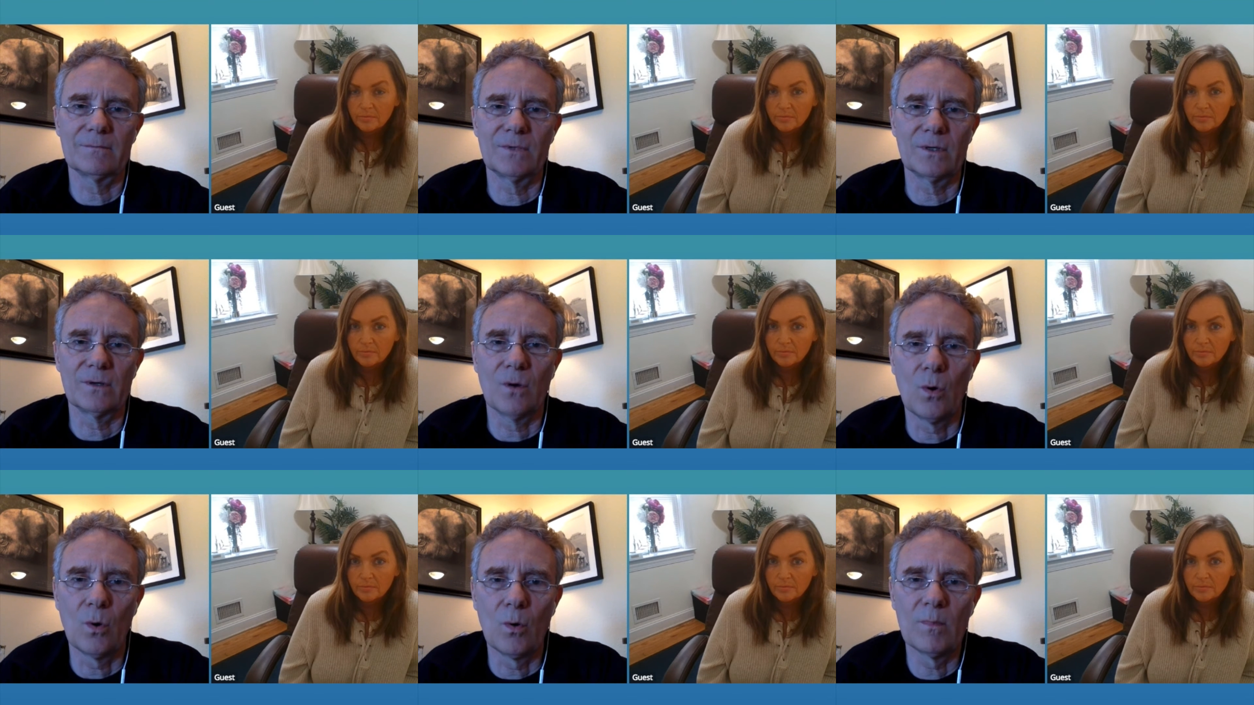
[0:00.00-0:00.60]
Speaker 1: they're
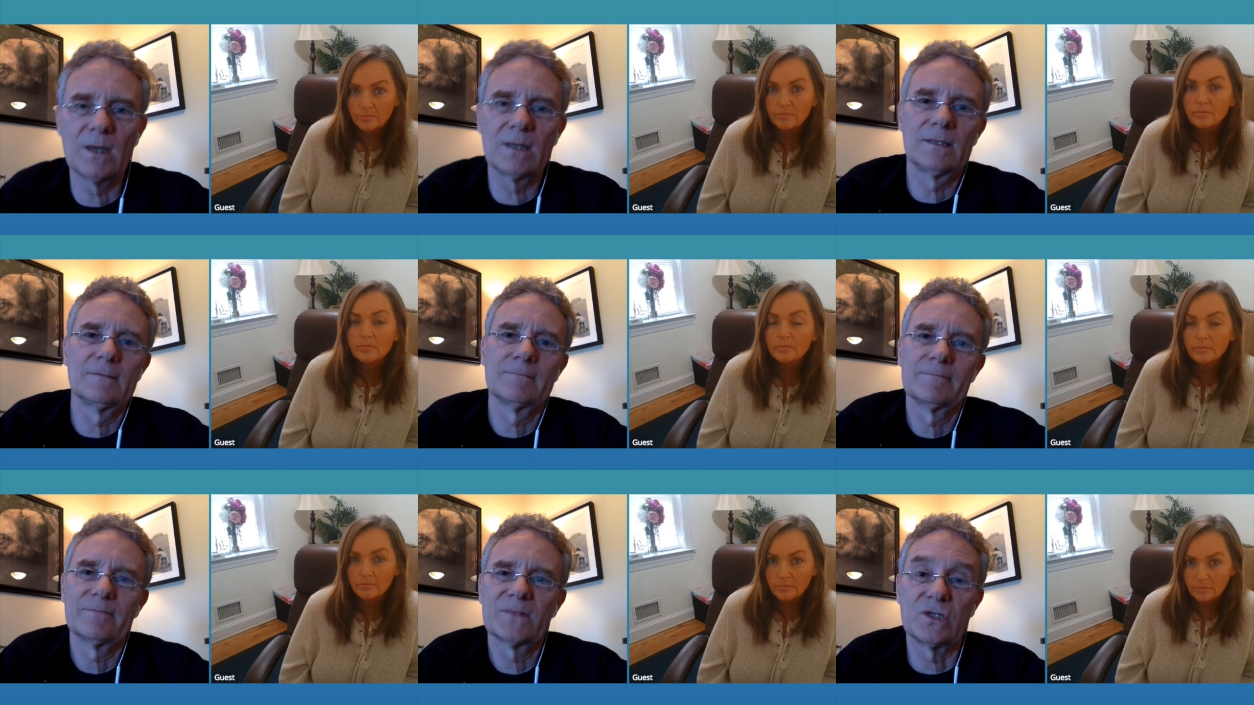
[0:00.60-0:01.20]
home.
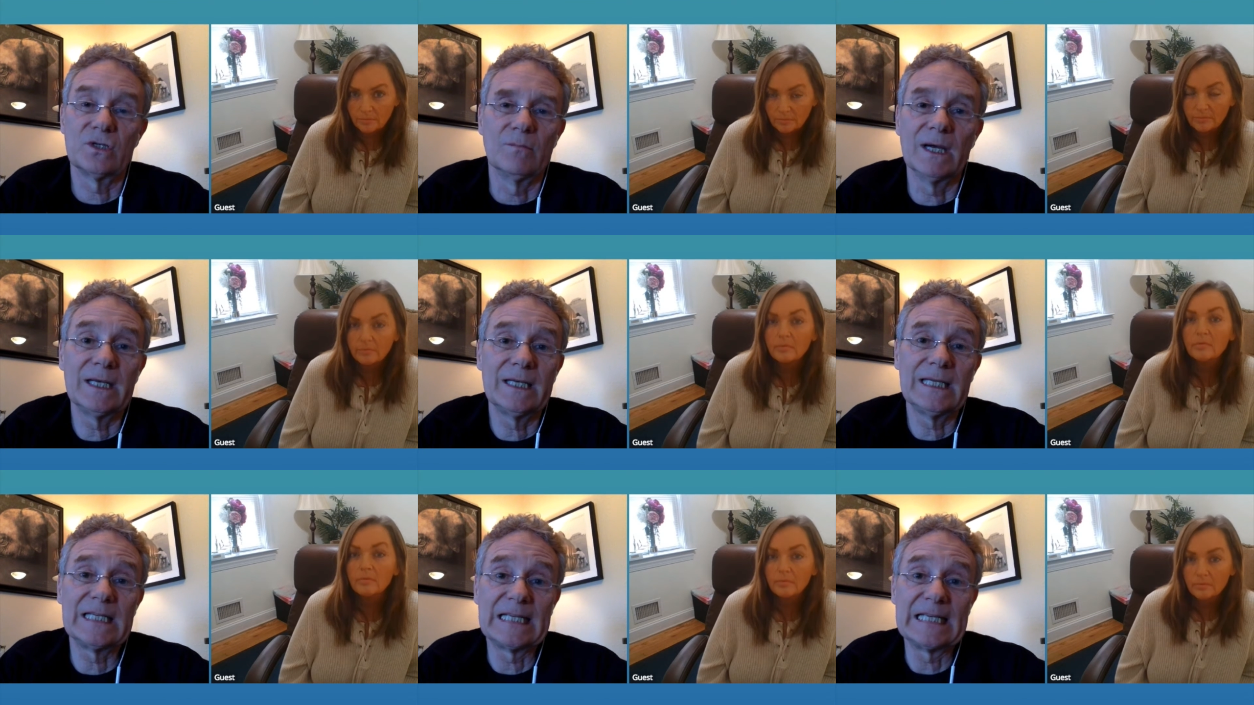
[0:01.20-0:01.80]
So you might
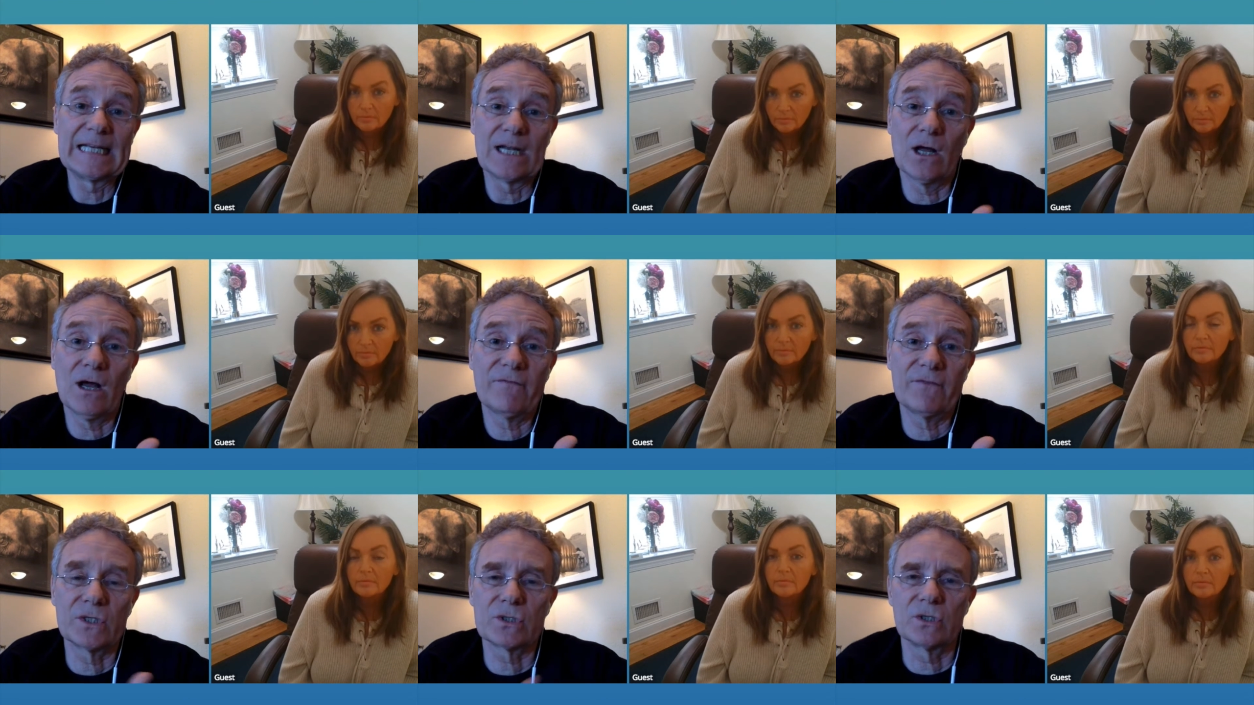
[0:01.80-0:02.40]
need to get an
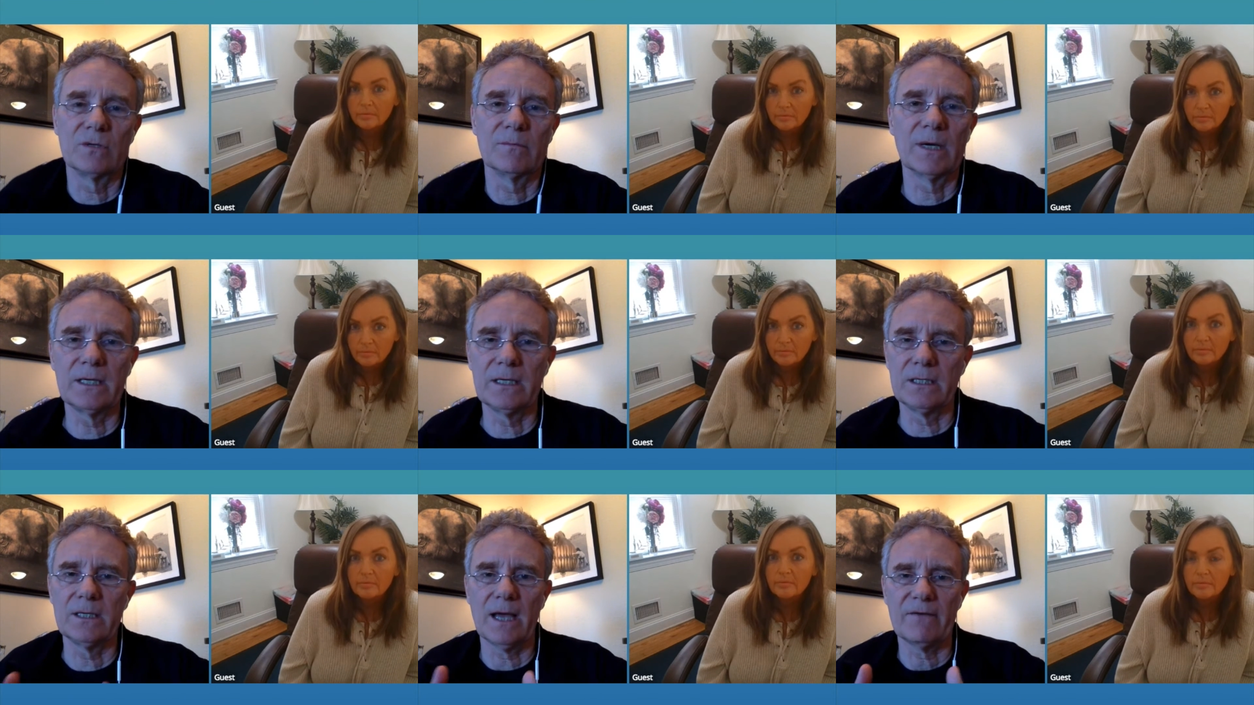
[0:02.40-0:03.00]
office. So you might
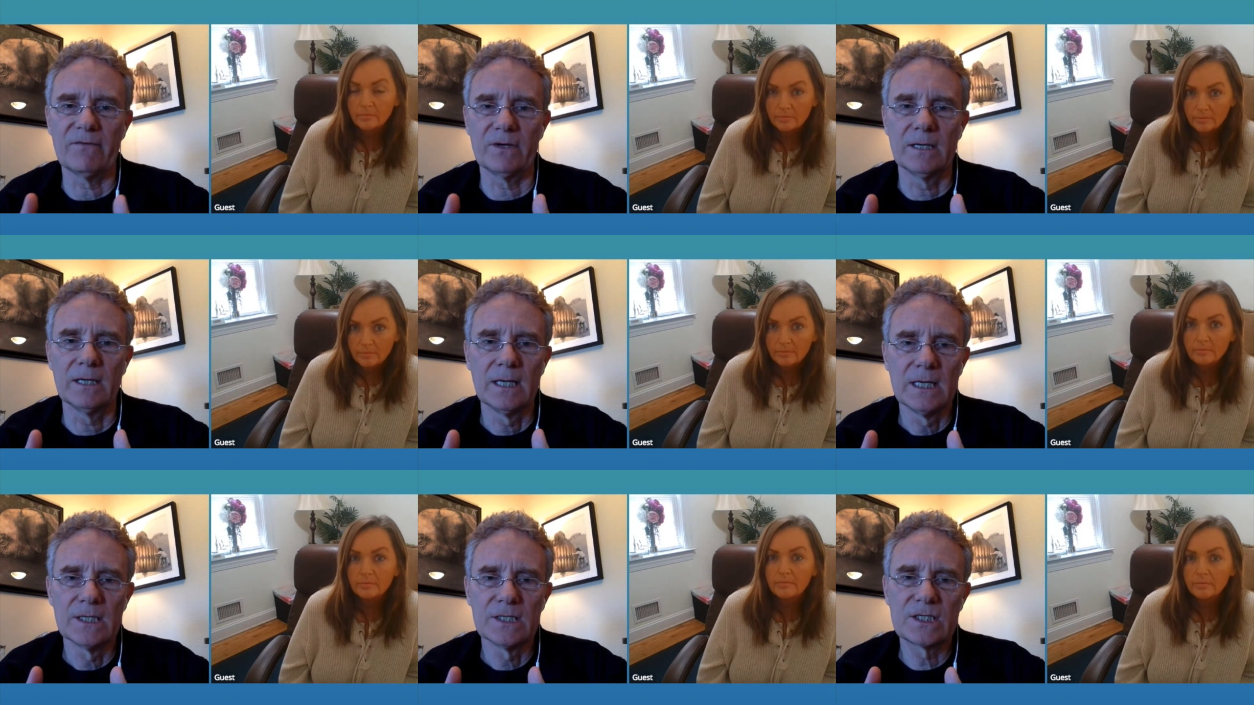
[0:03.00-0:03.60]
need to have a
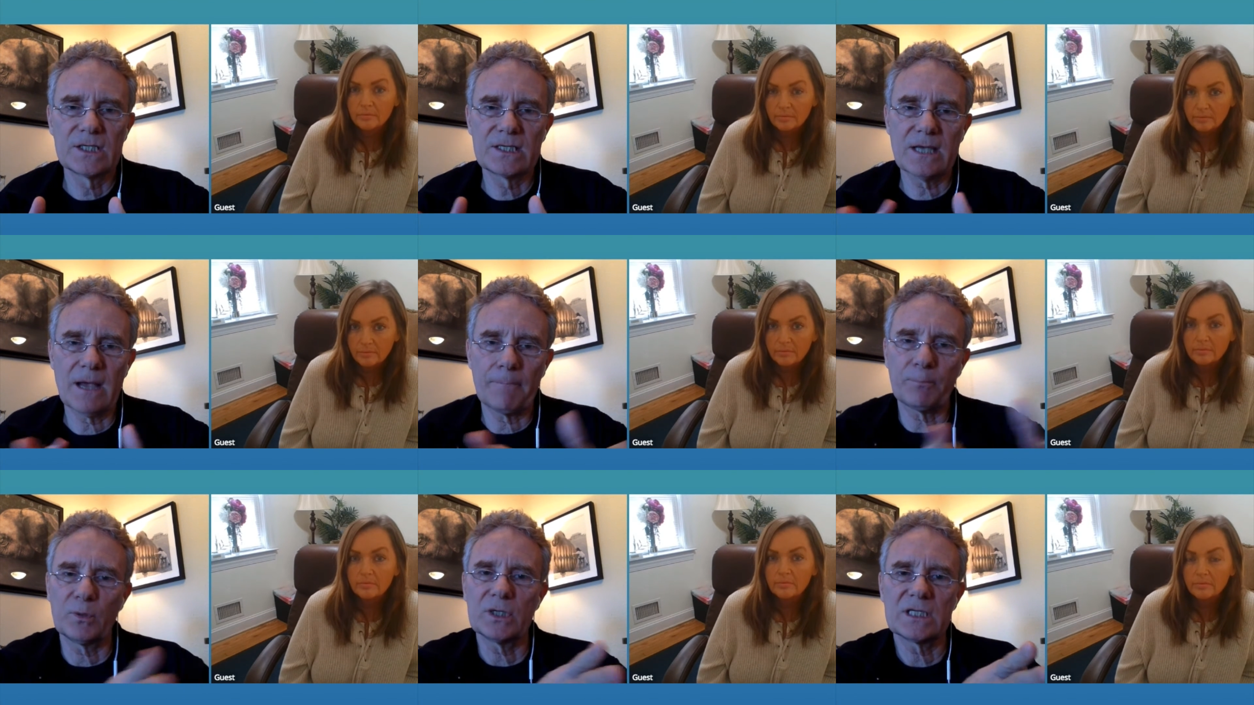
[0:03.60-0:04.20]

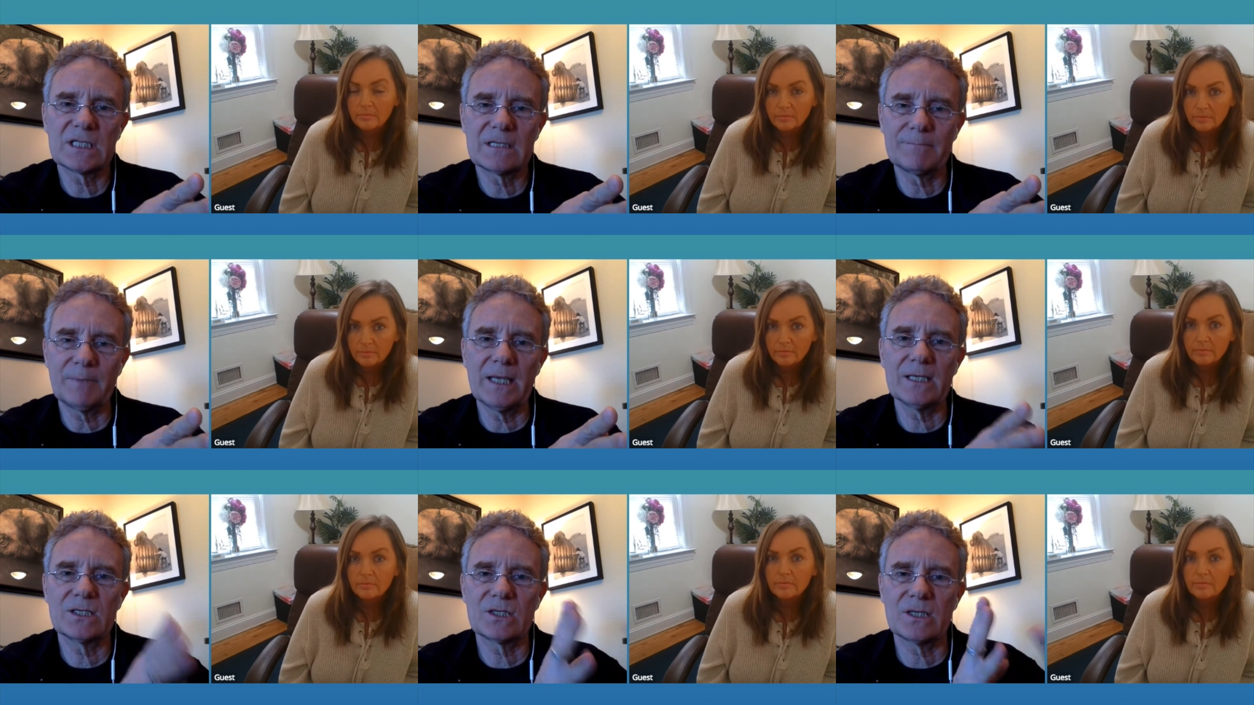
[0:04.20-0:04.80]
separate space